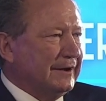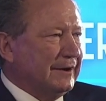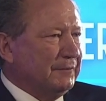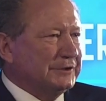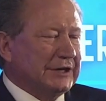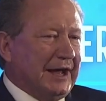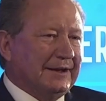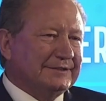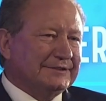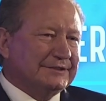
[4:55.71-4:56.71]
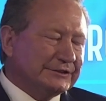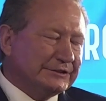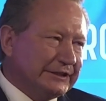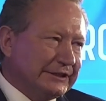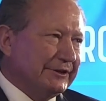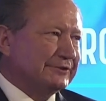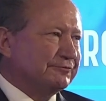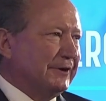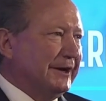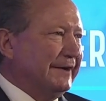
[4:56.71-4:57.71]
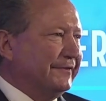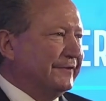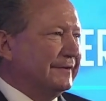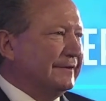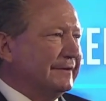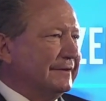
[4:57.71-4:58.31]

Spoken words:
which under serious revs